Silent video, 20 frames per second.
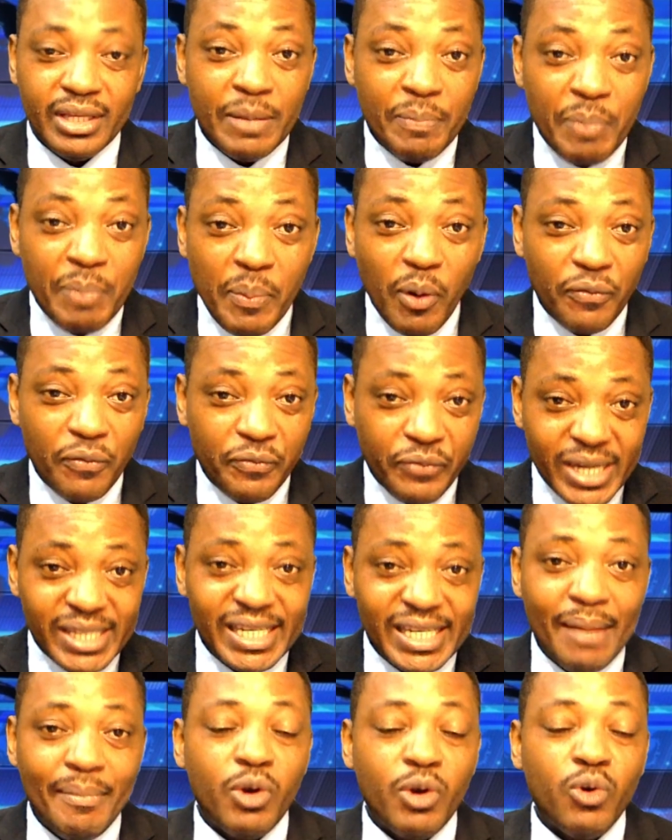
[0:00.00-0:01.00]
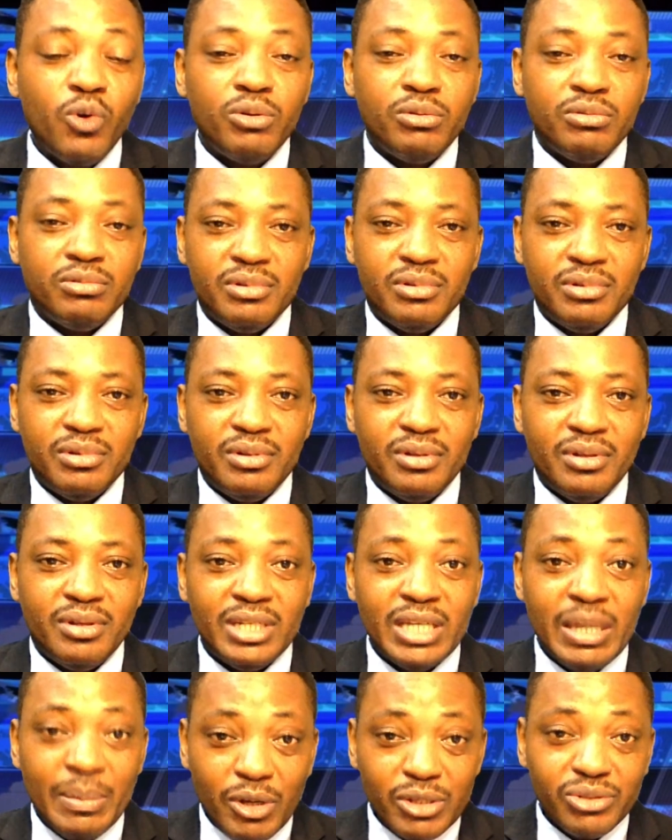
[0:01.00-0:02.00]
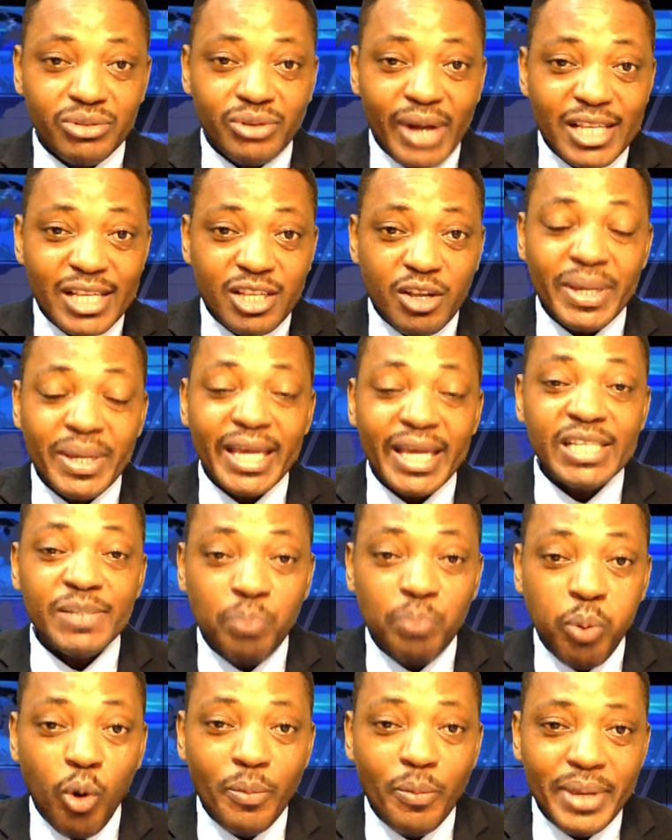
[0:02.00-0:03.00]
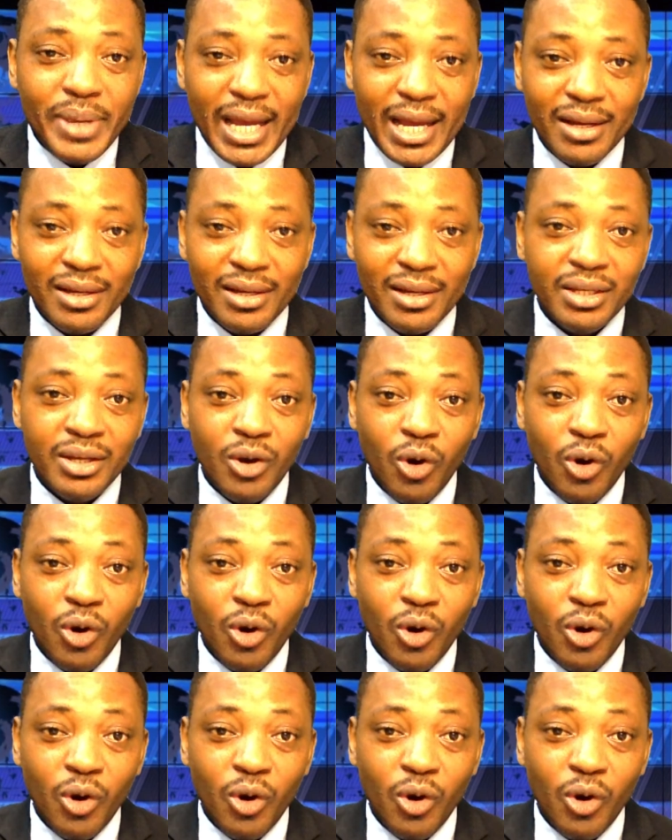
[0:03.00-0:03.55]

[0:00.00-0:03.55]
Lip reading: The people of French Cameroon, they must rise up against Paul Biya.